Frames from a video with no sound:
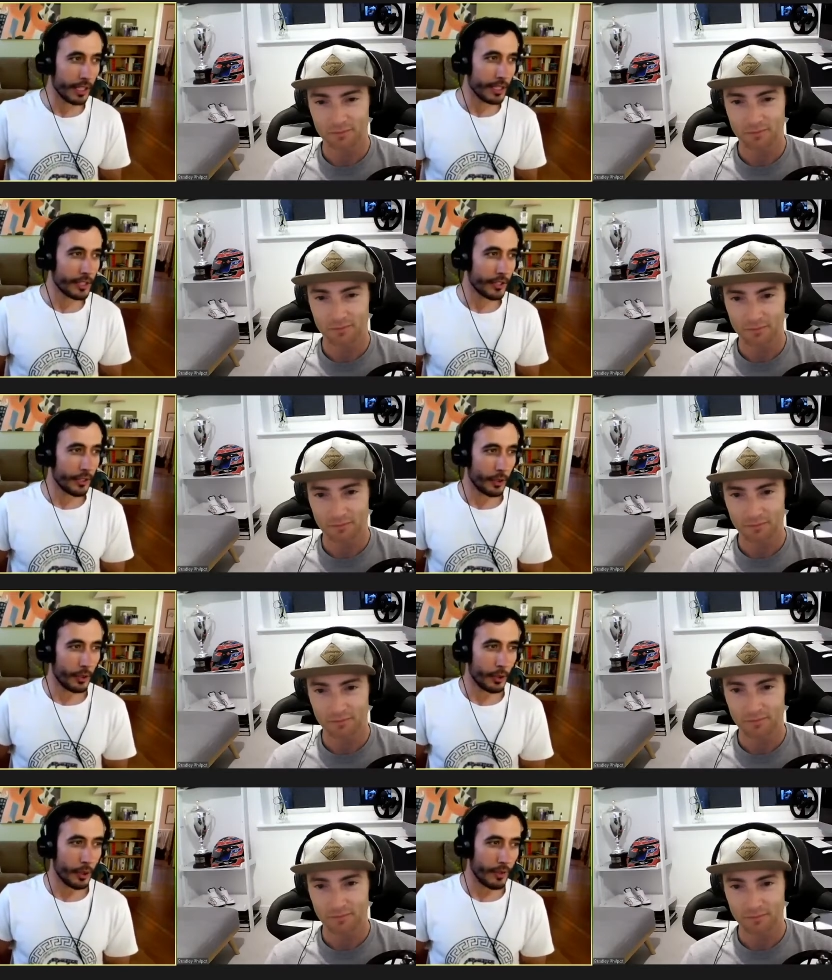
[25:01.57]

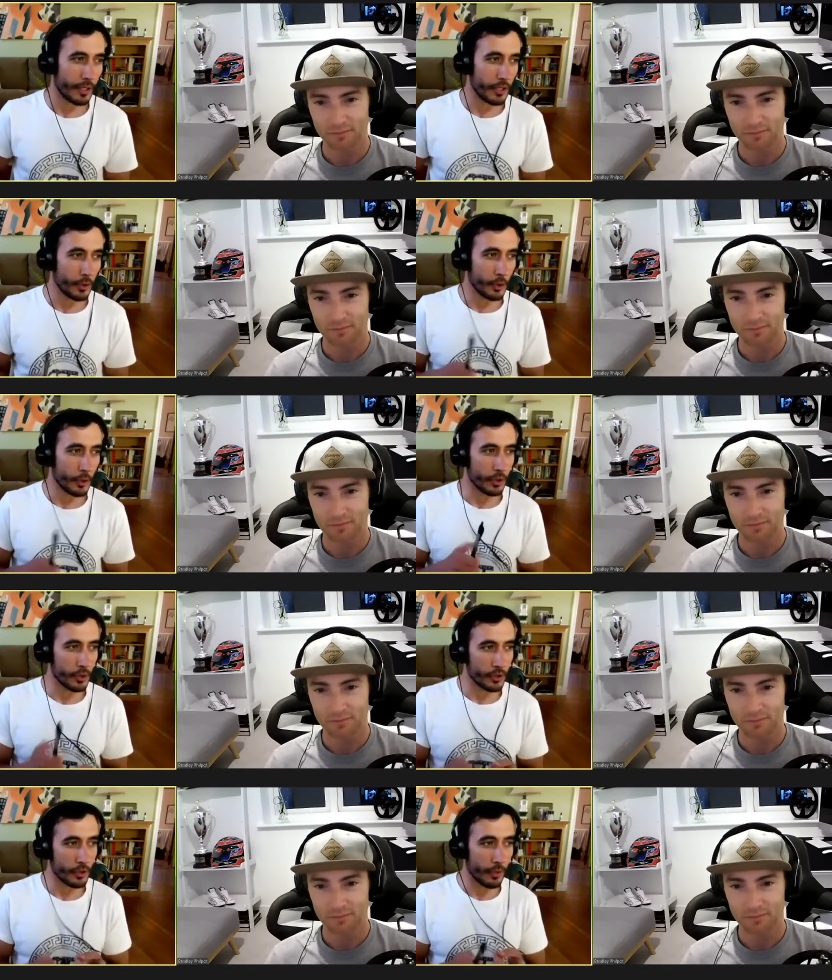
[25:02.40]
Speaker 1: So even you,
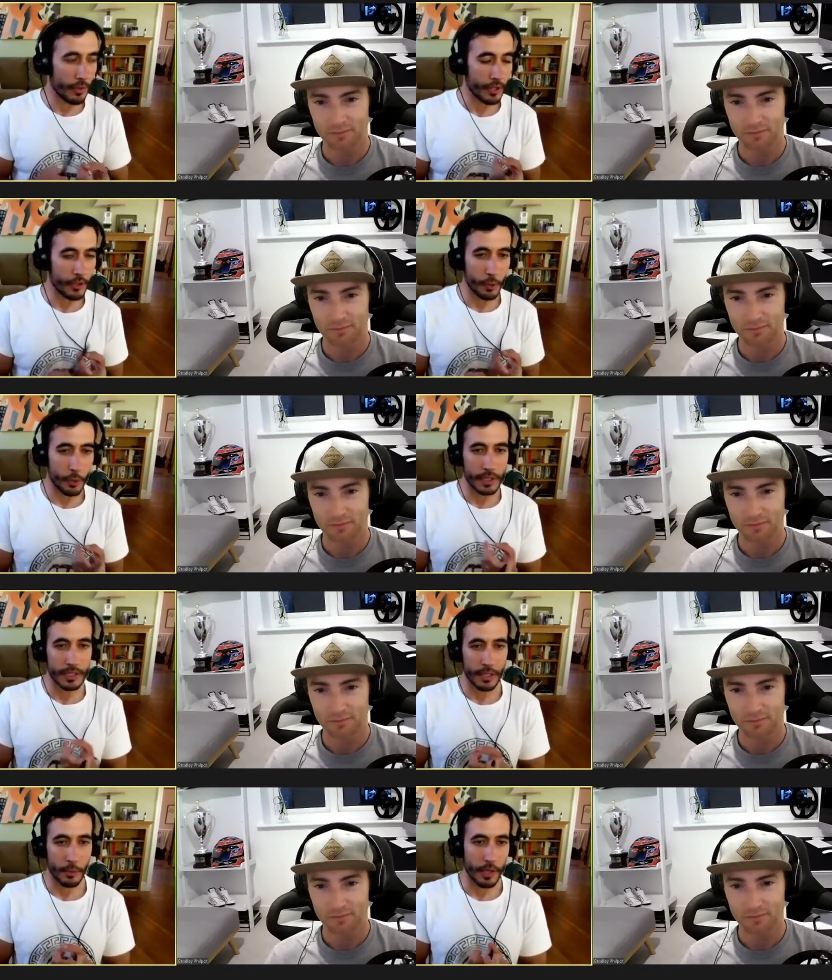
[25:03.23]
even though you were
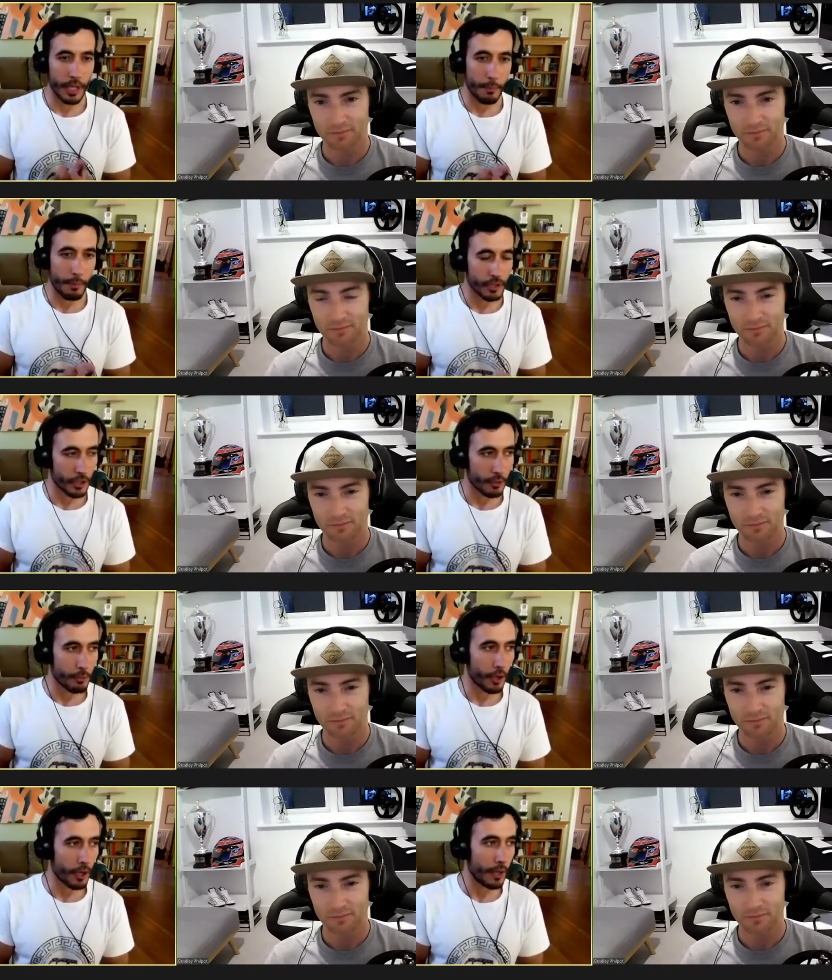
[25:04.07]
still with the
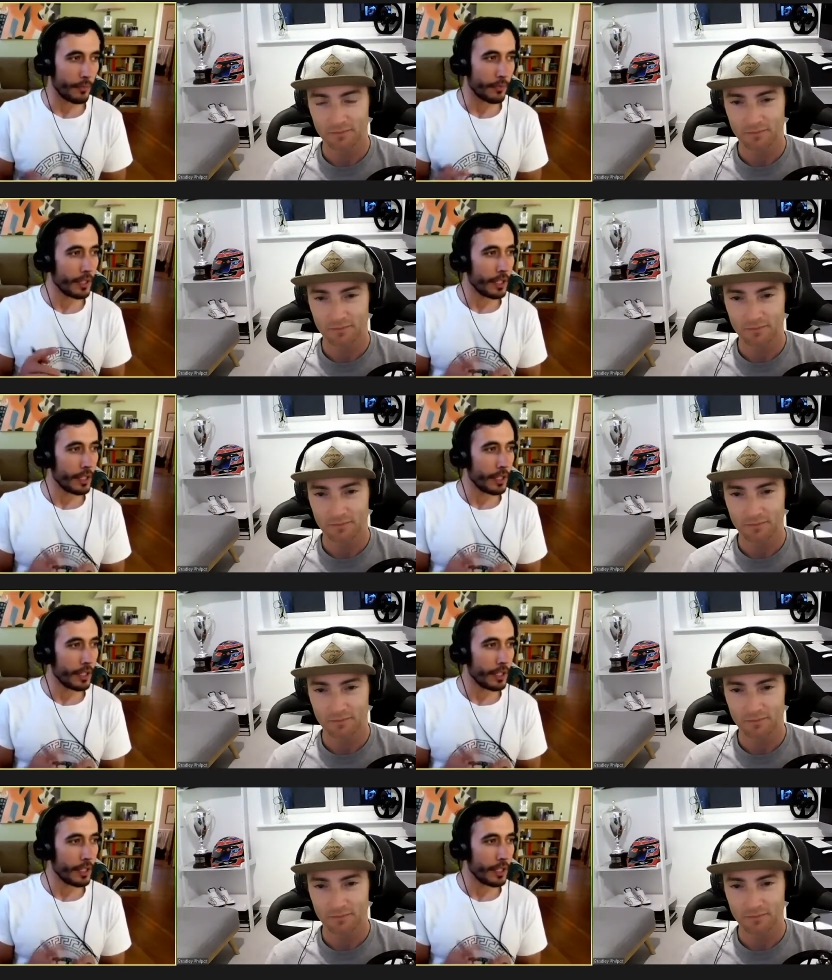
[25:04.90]
Peugeot program,